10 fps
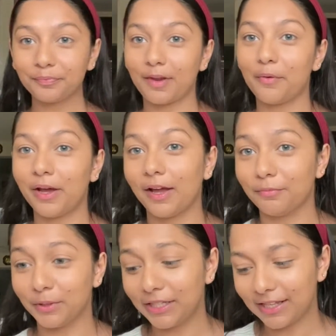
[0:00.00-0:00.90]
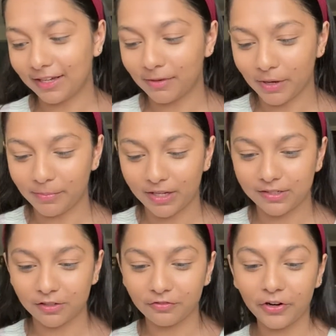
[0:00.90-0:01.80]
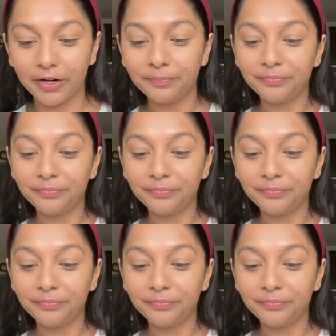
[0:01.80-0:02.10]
Okay, I'm really liking my base so far.